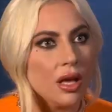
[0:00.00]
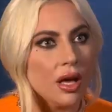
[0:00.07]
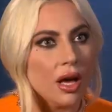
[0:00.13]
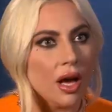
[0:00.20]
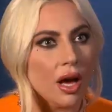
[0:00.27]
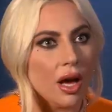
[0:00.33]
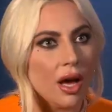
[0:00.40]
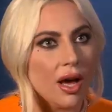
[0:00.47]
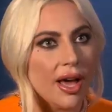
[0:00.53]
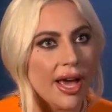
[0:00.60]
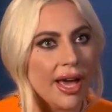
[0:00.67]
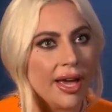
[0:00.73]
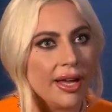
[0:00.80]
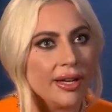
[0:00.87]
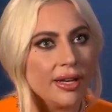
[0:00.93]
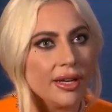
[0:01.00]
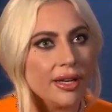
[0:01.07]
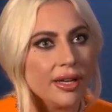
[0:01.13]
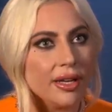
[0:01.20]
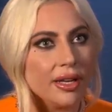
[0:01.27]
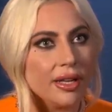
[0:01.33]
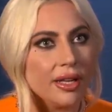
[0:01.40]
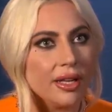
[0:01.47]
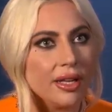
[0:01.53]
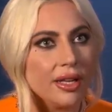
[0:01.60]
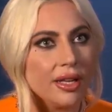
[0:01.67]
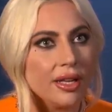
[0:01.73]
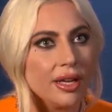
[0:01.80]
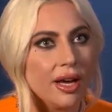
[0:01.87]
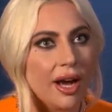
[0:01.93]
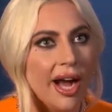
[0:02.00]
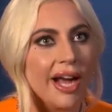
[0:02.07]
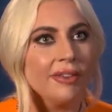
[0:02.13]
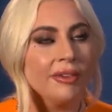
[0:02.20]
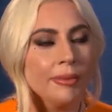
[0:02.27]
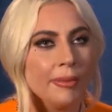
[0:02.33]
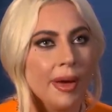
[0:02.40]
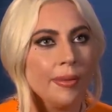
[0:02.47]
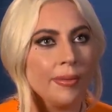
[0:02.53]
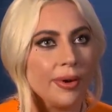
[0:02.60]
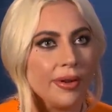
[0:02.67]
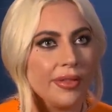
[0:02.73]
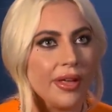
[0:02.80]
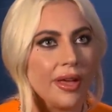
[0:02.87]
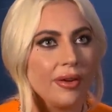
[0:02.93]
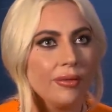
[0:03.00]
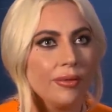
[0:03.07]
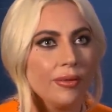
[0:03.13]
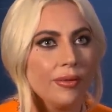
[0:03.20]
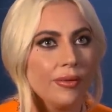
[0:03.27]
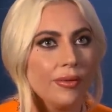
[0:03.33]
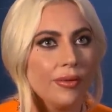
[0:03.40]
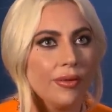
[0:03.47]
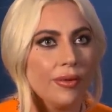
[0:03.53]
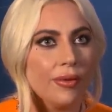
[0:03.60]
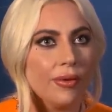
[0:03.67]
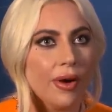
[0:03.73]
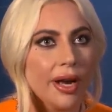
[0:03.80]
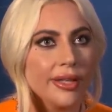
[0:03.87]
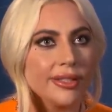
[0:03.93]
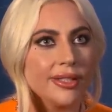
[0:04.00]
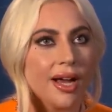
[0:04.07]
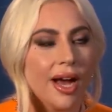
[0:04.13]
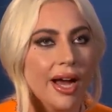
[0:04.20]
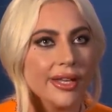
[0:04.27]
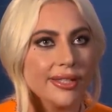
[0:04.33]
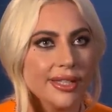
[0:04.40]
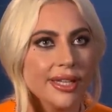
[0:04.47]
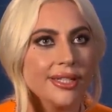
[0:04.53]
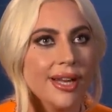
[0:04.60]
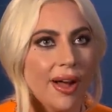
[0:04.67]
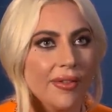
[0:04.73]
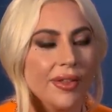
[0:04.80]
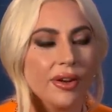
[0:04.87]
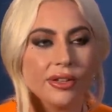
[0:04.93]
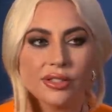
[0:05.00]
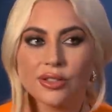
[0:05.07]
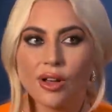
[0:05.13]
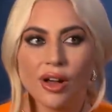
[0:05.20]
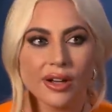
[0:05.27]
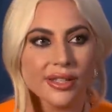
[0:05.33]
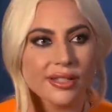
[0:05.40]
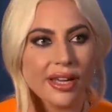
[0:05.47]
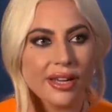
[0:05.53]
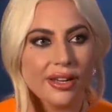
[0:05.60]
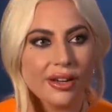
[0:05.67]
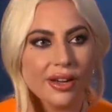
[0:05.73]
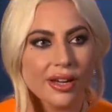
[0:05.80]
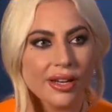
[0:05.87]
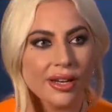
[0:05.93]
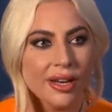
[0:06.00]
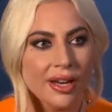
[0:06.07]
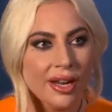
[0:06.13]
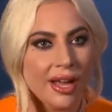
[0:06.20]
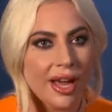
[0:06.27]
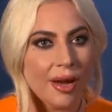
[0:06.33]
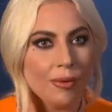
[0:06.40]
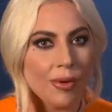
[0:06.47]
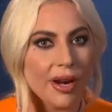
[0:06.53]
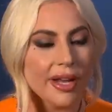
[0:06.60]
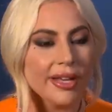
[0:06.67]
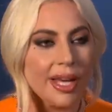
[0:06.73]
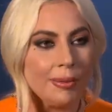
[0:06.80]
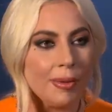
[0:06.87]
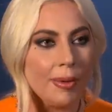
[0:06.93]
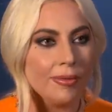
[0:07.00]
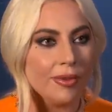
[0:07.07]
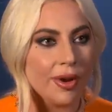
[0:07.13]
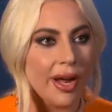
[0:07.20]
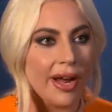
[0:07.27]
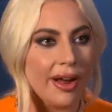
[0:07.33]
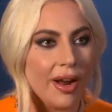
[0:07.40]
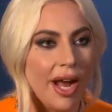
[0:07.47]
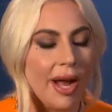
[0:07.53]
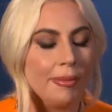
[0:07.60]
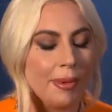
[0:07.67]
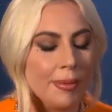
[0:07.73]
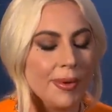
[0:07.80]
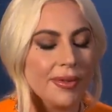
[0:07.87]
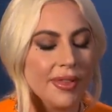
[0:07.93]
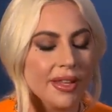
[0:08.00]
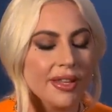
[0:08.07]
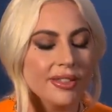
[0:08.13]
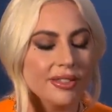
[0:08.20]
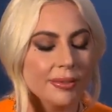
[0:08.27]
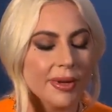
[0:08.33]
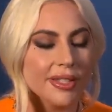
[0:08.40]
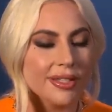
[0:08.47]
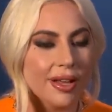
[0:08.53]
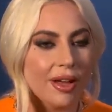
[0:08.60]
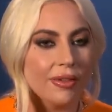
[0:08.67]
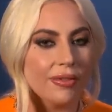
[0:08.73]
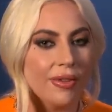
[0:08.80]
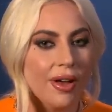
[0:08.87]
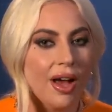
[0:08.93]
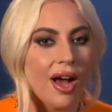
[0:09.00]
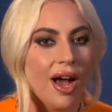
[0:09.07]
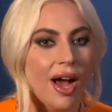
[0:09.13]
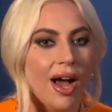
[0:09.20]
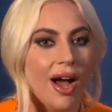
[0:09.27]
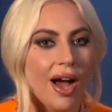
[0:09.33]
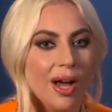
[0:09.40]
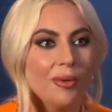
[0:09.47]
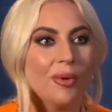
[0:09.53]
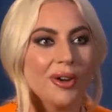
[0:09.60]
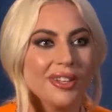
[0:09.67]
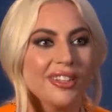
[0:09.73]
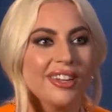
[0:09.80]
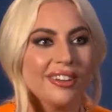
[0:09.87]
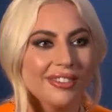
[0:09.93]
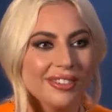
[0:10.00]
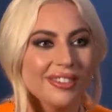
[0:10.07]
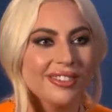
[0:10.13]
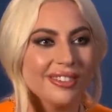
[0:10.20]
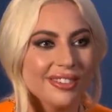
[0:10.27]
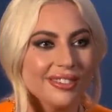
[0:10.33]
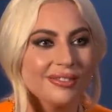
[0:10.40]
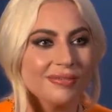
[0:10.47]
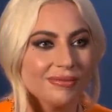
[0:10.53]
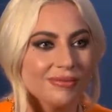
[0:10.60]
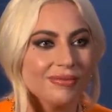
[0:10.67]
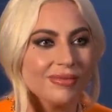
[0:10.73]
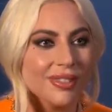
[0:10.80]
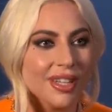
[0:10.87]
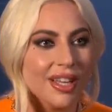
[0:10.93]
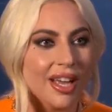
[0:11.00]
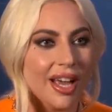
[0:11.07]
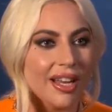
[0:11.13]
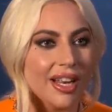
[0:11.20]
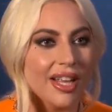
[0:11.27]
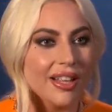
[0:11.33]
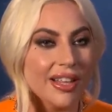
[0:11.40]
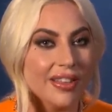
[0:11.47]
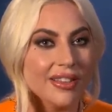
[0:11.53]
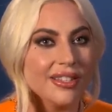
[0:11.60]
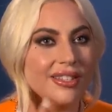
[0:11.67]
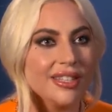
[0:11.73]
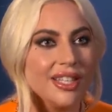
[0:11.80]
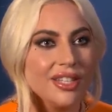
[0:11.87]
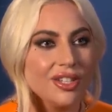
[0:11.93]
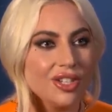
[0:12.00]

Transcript: Uh, and I remember that I, I stayed down there as long as I could. And when I came up for air, I remember thinking to myself, I want to live and in the scene